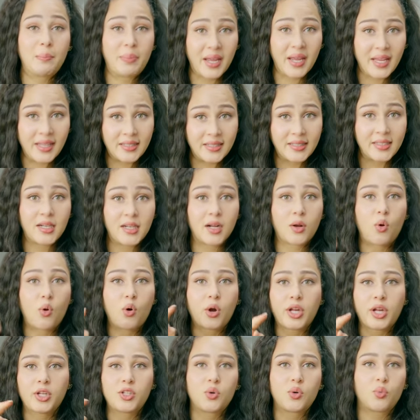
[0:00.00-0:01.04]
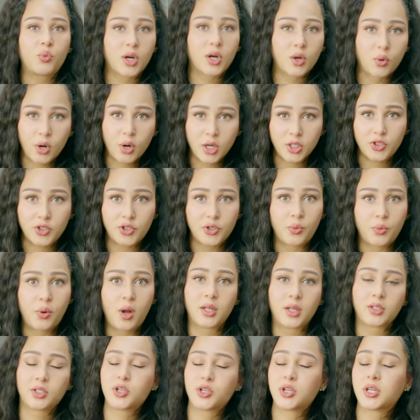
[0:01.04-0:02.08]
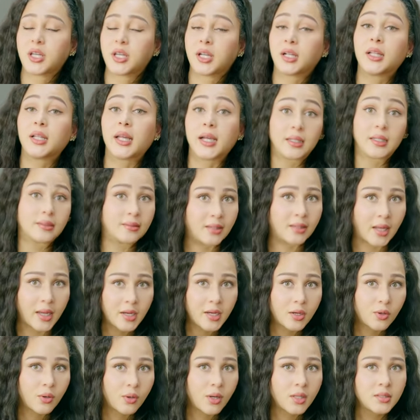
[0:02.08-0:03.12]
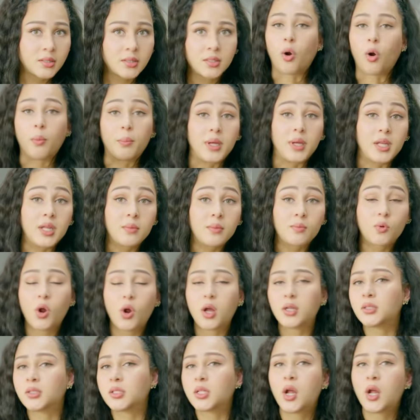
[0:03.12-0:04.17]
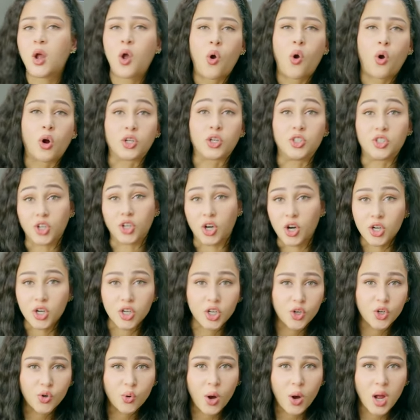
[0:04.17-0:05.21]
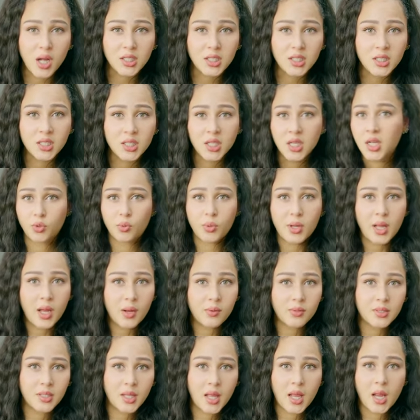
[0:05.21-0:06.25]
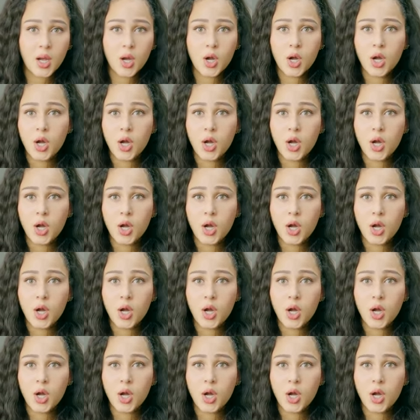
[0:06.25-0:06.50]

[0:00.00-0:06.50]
bakes it according to what crust you want. So you can click light crust or medium crust or dark crust. 3 hours later,